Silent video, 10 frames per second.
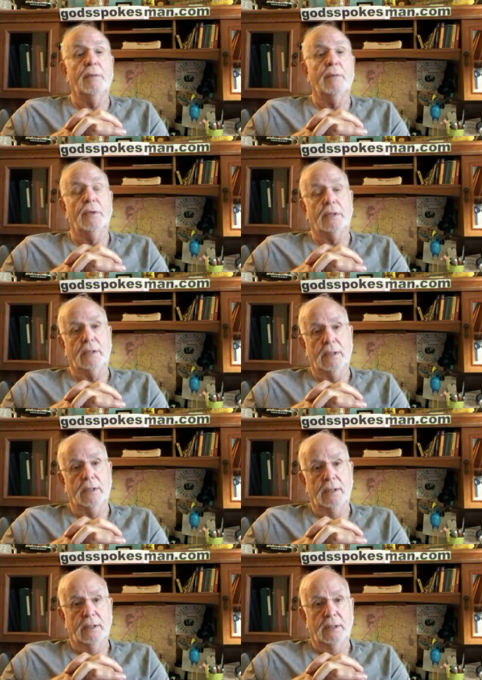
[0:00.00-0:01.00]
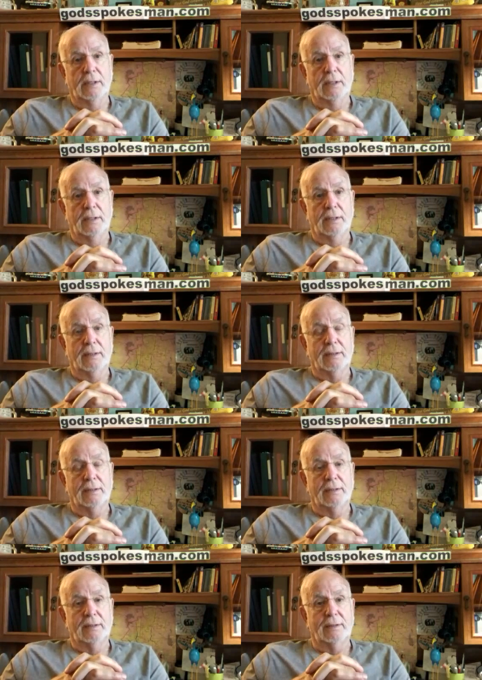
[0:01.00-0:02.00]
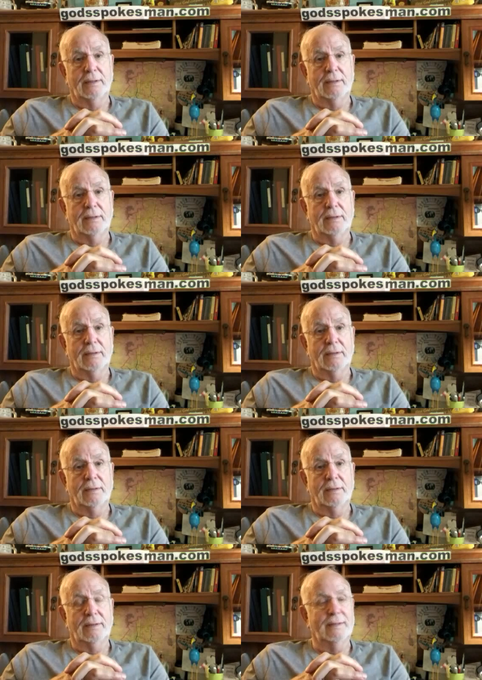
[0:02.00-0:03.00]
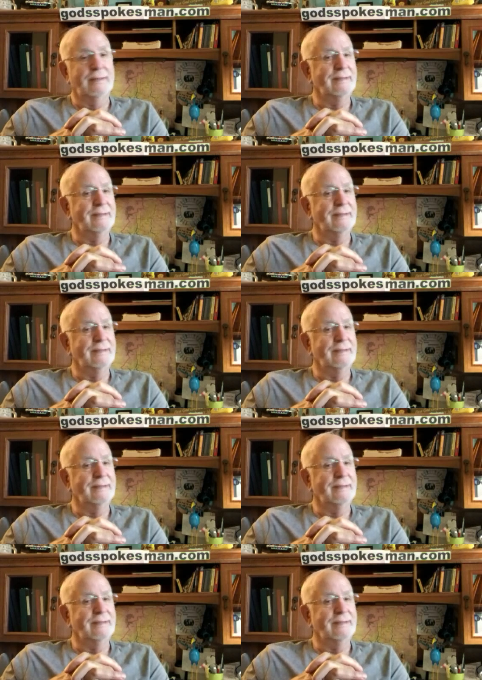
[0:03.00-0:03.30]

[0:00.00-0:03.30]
(silence)